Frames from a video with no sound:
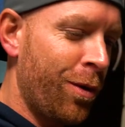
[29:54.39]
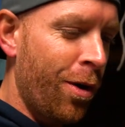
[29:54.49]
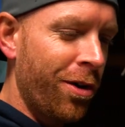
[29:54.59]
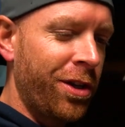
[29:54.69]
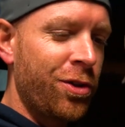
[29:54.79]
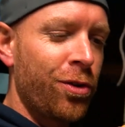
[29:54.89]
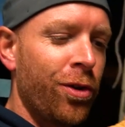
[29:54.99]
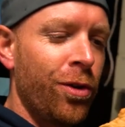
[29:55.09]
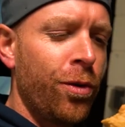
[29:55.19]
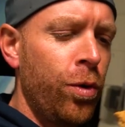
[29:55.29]
quality
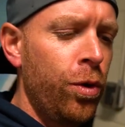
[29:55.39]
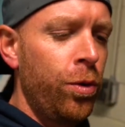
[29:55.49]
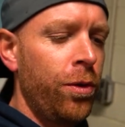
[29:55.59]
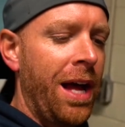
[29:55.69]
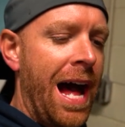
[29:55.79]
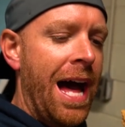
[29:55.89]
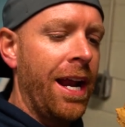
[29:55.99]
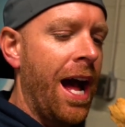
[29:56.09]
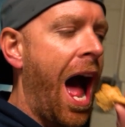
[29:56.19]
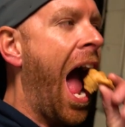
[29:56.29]
control. Whew, hot,
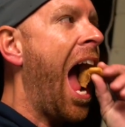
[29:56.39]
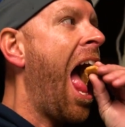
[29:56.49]
hot.